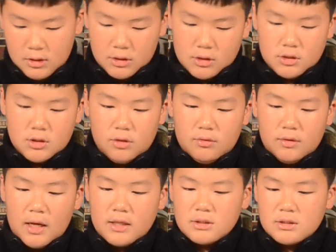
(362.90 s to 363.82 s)
So
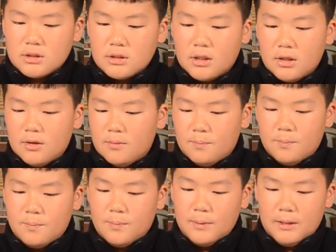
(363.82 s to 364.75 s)
that's gonna
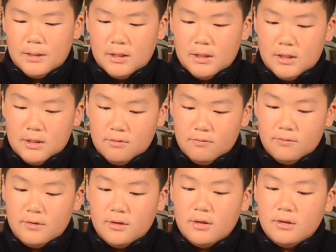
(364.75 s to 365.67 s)
be
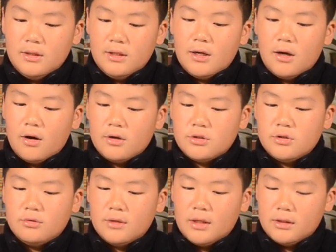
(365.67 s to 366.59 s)
really hard
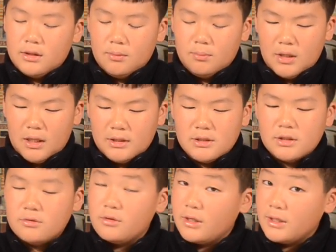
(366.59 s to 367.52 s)
to let them
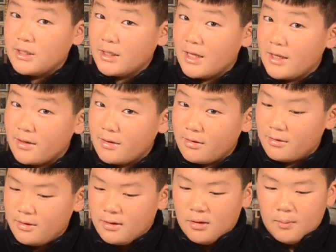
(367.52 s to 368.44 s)
concentrate together,
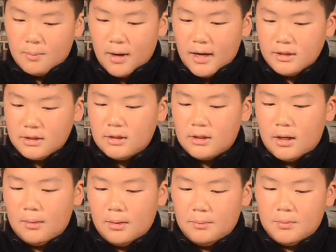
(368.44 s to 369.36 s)
but I think
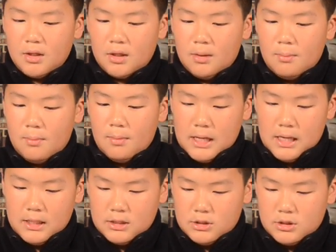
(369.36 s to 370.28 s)
I'm gonna
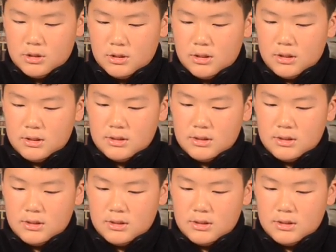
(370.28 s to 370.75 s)
manage it.